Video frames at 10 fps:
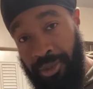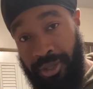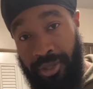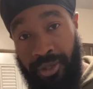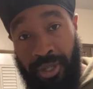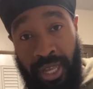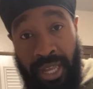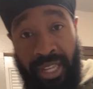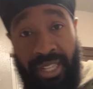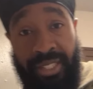I'm a thug?
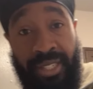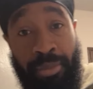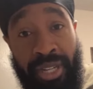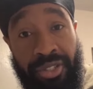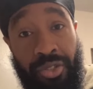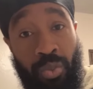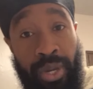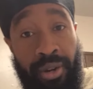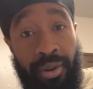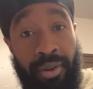Is it my
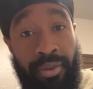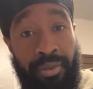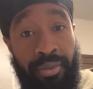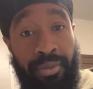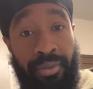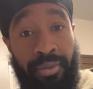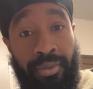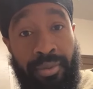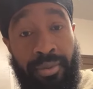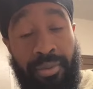sweater
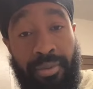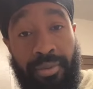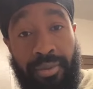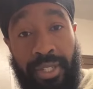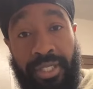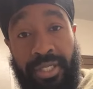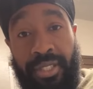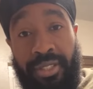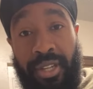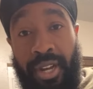that says
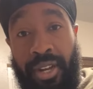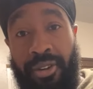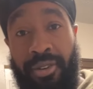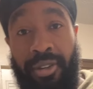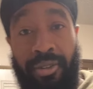God on it?